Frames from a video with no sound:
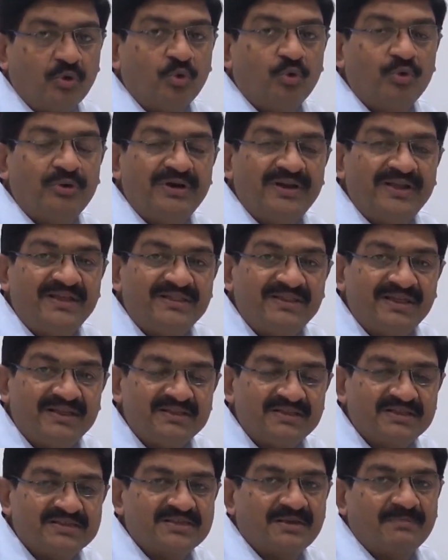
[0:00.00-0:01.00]
only
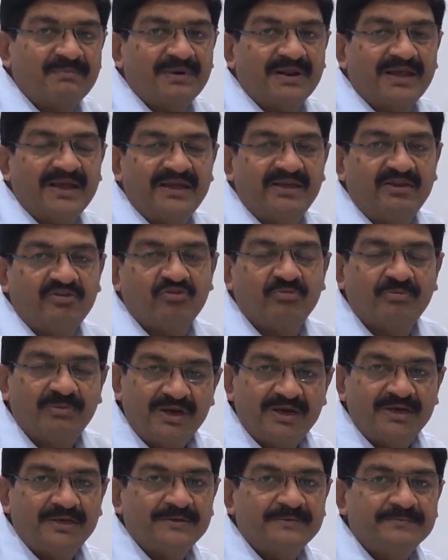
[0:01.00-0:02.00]
then the supply is
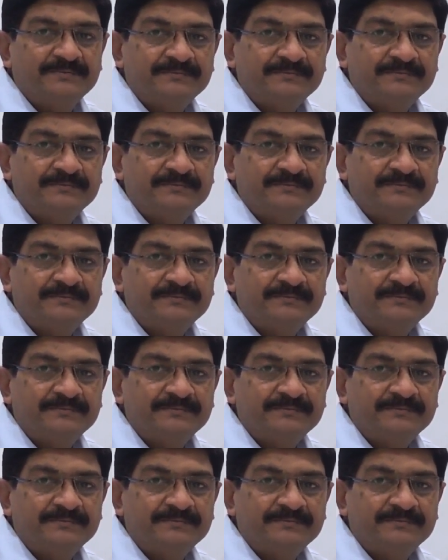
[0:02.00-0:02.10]
made.